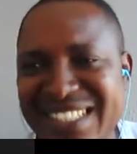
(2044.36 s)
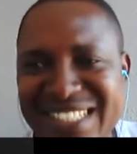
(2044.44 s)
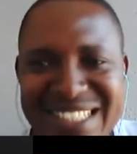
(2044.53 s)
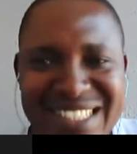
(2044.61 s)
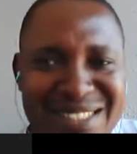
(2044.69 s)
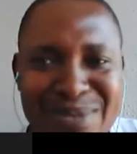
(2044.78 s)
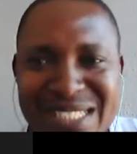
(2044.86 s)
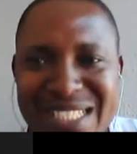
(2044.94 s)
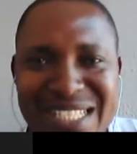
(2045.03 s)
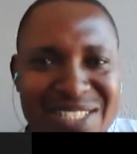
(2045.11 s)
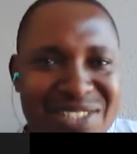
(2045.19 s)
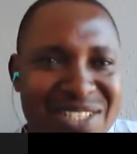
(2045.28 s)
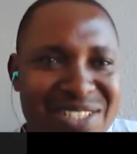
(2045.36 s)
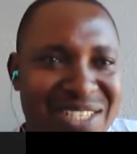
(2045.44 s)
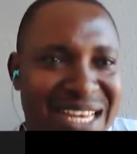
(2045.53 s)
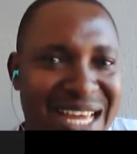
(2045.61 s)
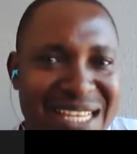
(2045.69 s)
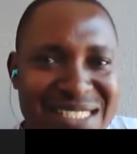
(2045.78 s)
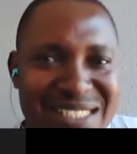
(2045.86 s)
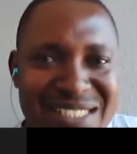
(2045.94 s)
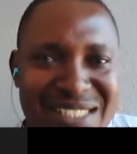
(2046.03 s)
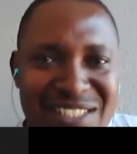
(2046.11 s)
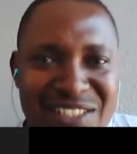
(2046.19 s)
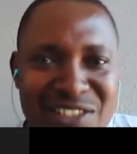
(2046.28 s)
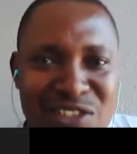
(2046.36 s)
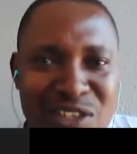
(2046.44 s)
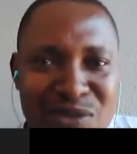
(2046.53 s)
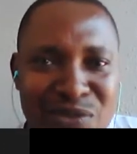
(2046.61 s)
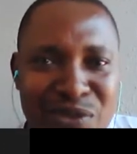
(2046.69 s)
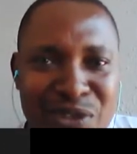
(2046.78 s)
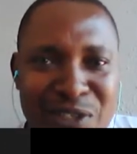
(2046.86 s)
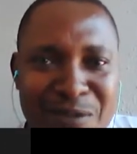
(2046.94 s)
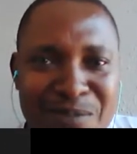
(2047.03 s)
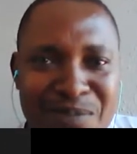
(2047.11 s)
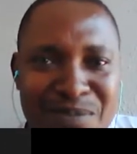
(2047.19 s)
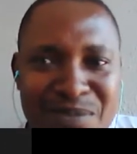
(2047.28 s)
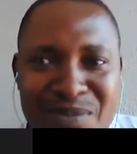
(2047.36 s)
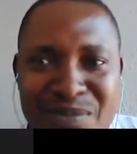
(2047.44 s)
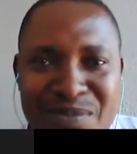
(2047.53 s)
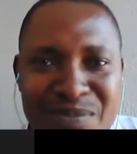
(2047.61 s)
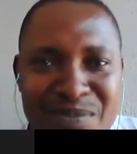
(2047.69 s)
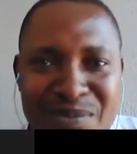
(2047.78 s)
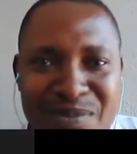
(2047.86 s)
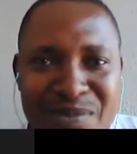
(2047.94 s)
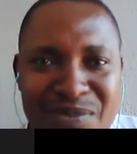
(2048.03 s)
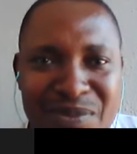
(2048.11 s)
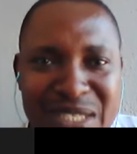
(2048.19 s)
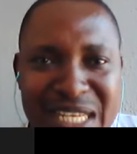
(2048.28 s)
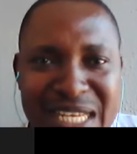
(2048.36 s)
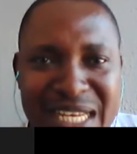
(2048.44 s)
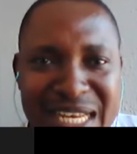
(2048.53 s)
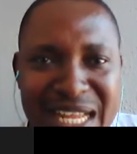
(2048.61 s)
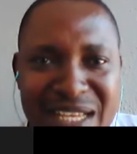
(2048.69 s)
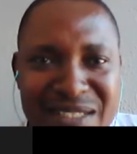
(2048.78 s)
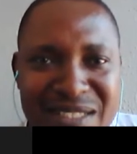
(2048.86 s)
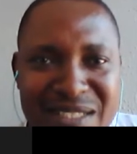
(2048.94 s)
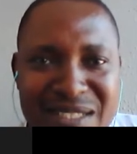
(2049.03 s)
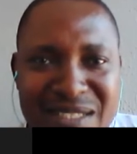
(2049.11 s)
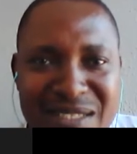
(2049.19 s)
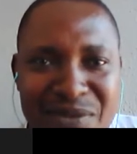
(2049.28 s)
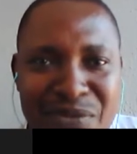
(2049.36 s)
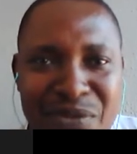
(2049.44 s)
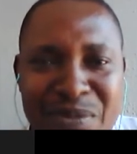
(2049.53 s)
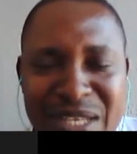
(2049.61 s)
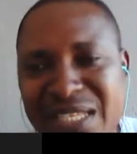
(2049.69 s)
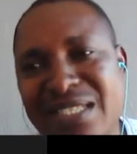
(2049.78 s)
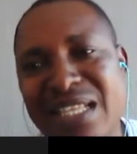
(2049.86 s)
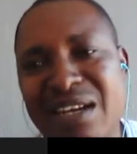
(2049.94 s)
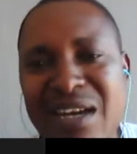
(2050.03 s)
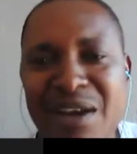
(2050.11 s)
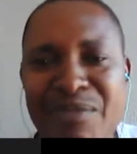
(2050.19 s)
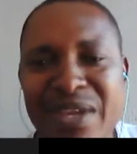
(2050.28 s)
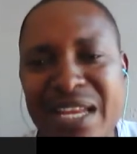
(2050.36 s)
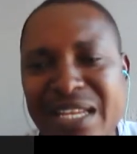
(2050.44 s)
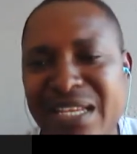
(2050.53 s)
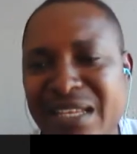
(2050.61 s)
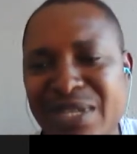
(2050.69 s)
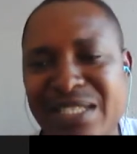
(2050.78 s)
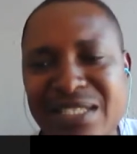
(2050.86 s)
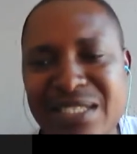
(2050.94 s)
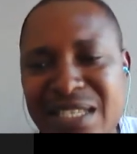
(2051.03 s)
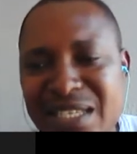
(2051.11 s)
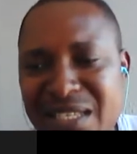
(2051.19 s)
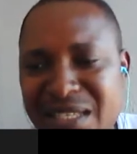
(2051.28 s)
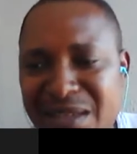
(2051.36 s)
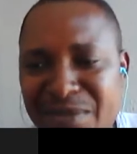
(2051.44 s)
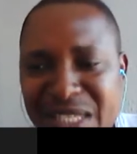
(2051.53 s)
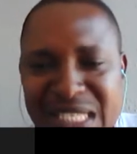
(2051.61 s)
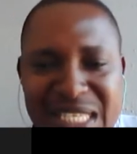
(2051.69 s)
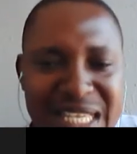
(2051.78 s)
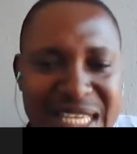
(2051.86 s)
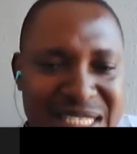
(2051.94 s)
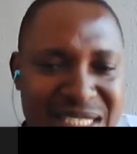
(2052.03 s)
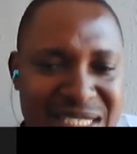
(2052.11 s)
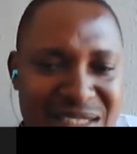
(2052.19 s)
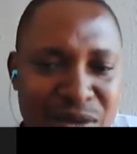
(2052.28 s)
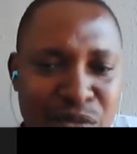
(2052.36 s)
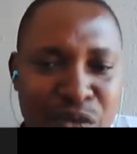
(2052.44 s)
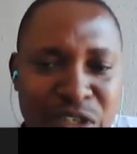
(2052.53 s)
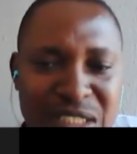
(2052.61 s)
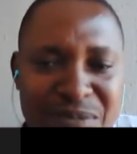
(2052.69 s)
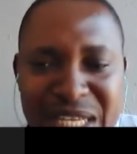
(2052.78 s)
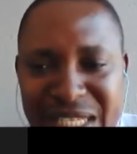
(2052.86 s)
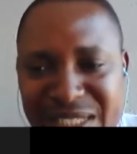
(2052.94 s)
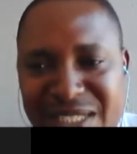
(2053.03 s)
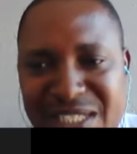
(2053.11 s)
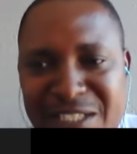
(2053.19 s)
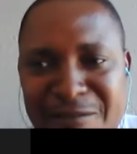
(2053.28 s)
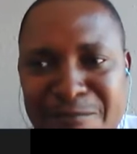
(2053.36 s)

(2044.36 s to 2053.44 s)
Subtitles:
This meeting is going to last just for within the next few minutes. Now I'll be ending the meeting. The meeting is 40 minutes.